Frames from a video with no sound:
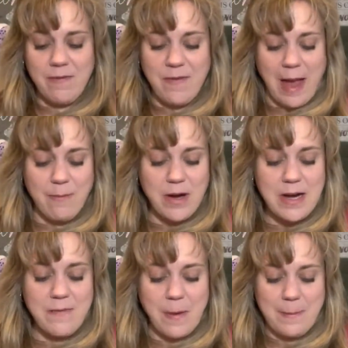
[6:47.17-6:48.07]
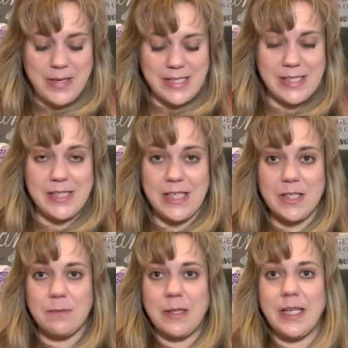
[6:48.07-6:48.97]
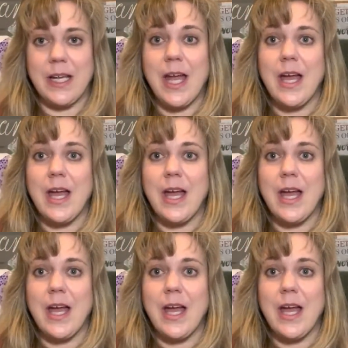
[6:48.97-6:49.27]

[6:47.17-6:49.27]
fabric from Bestitch Me.